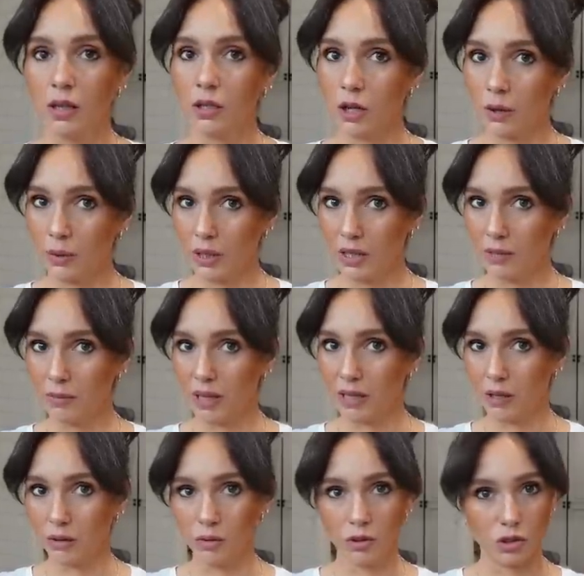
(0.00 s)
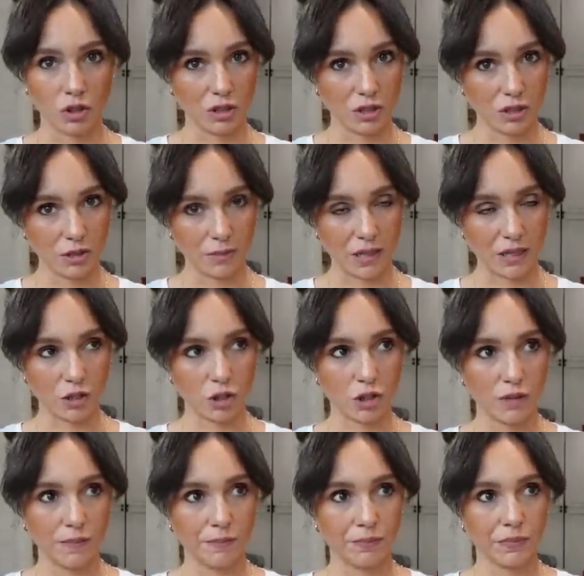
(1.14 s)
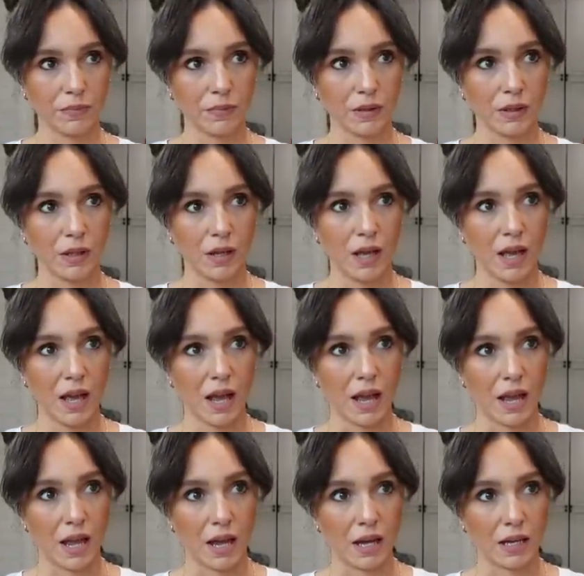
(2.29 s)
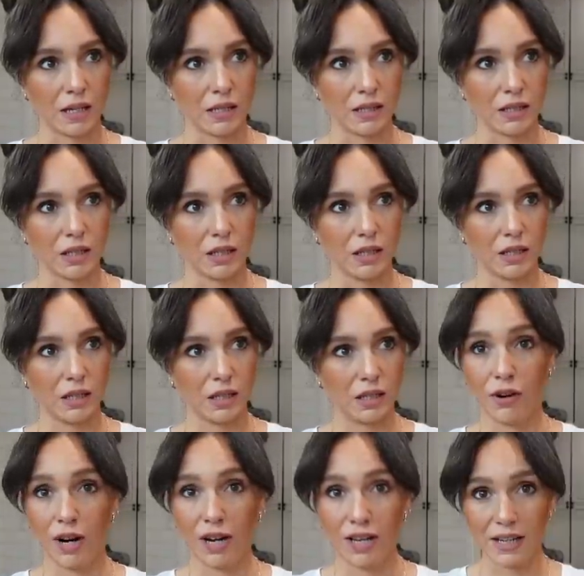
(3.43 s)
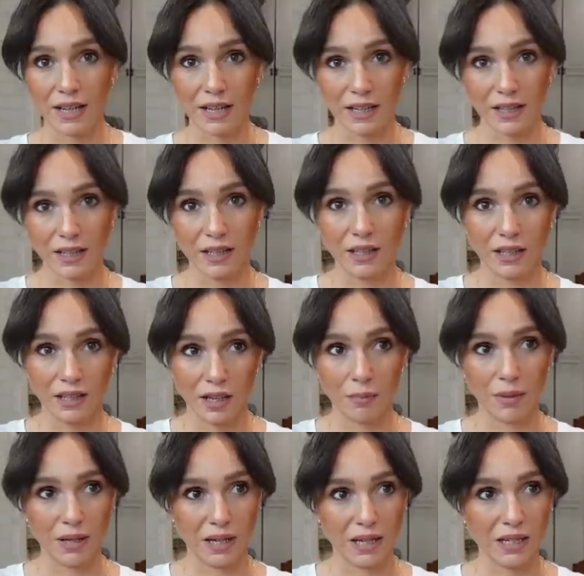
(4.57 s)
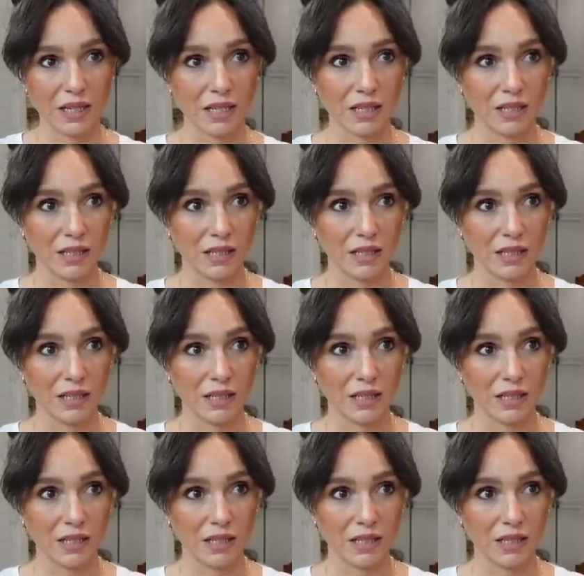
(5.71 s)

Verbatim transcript: coconut aminos, just a smidge, and fried egg up in it,